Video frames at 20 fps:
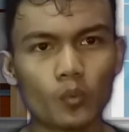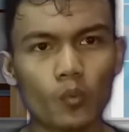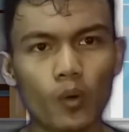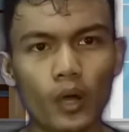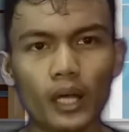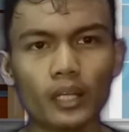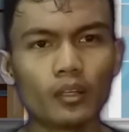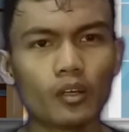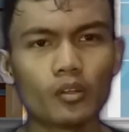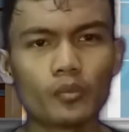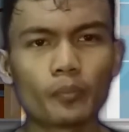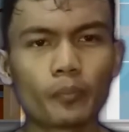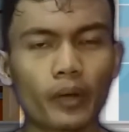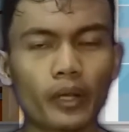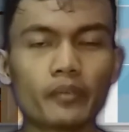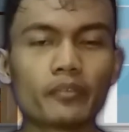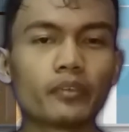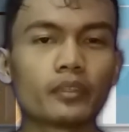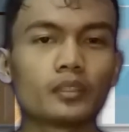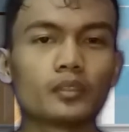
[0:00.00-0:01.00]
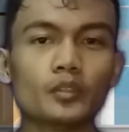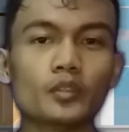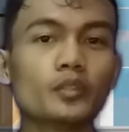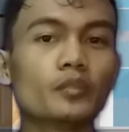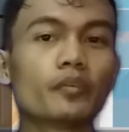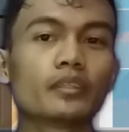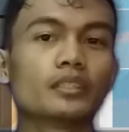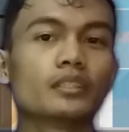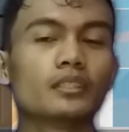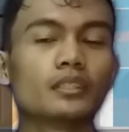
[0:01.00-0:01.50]
one of private
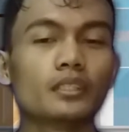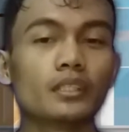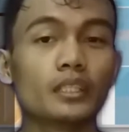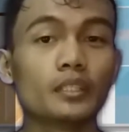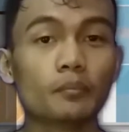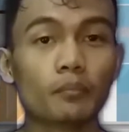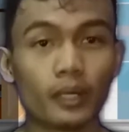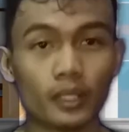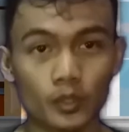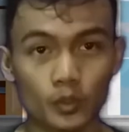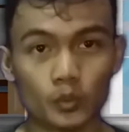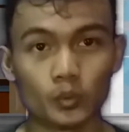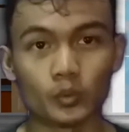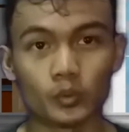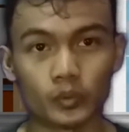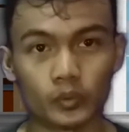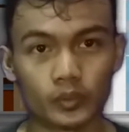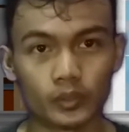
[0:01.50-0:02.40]
university in Bandung.